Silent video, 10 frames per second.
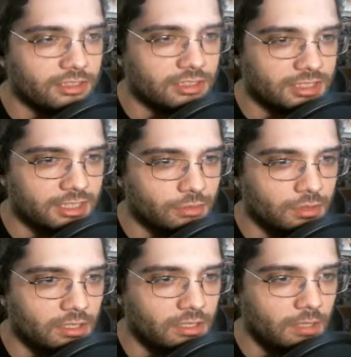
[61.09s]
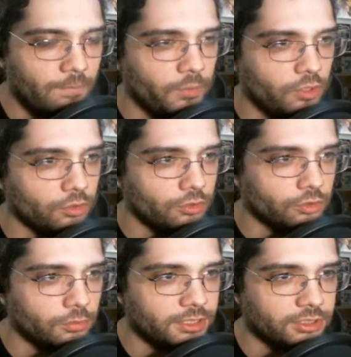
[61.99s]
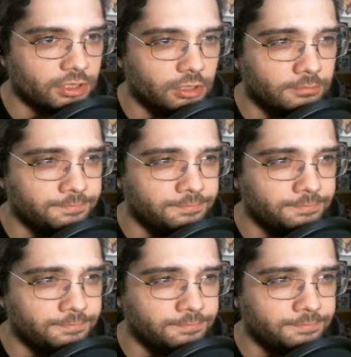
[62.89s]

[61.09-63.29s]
success with the new Crystal Beast skill.